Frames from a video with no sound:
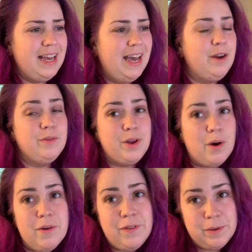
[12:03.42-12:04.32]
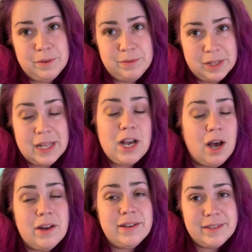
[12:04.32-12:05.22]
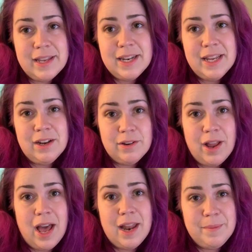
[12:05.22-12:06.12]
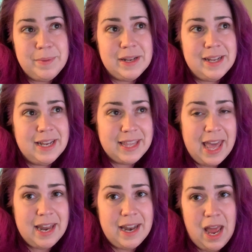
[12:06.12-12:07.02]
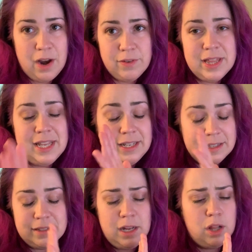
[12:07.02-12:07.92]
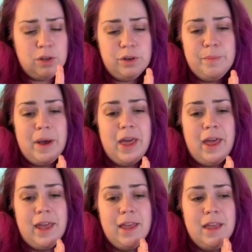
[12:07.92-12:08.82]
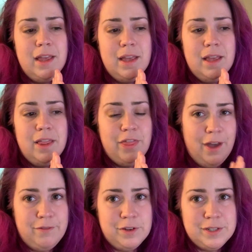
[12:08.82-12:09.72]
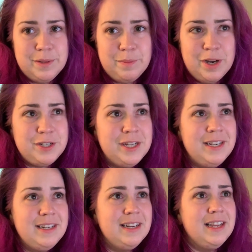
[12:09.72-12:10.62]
I don't know if he was really condescending or not, but again, everything gets colored by that first impression.